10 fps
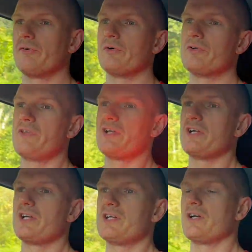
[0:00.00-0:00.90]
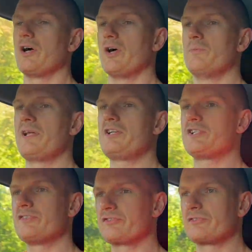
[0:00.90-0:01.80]
for the Home
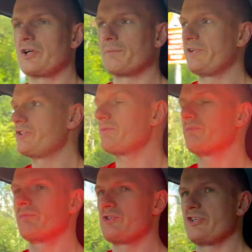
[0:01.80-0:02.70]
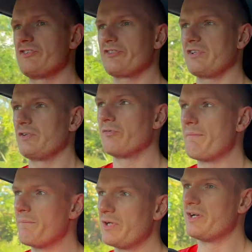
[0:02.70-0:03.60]
Nations competition, which is
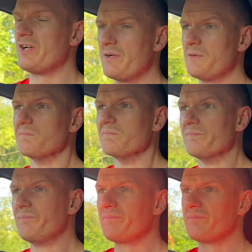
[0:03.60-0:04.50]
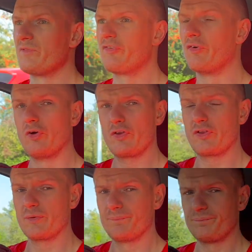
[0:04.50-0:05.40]
November
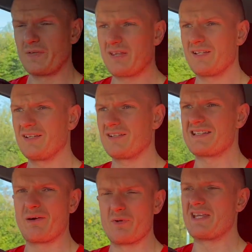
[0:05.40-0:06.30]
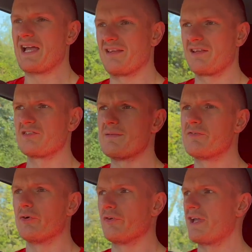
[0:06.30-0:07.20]
4th, I think. It's that weekend. It's
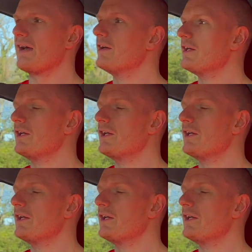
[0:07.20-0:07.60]
November 4th, yeah.